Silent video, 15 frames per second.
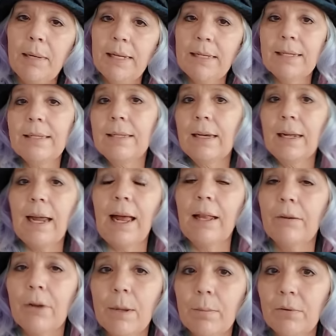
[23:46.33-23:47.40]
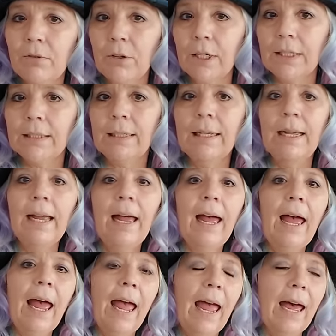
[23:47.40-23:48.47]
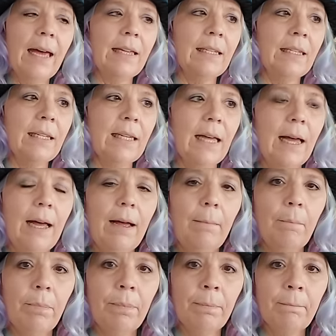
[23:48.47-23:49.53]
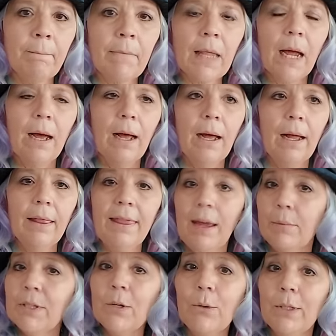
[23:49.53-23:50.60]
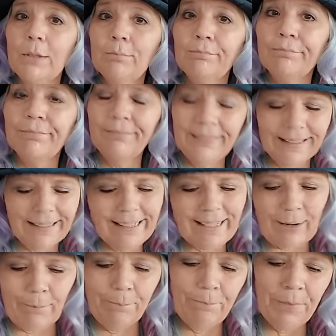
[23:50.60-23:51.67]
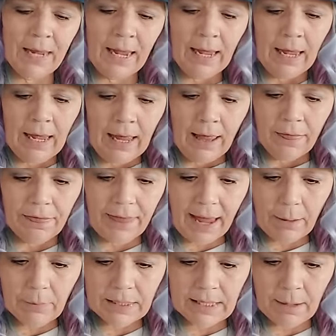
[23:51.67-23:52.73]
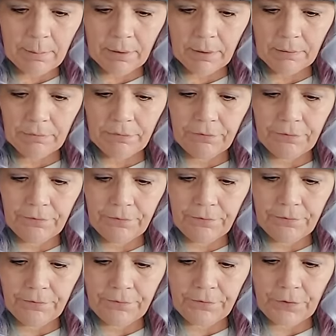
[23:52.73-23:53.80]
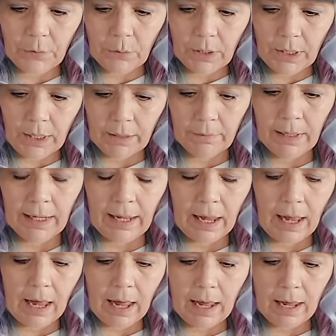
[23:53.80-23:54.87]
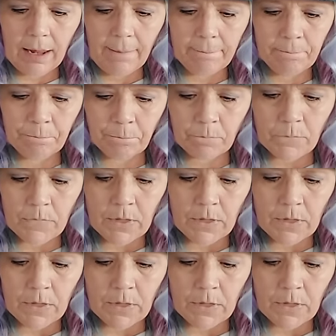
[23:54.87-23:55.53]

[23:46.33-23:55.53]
pieces in a gallery before. And um, that was cool. So that was number four. Um,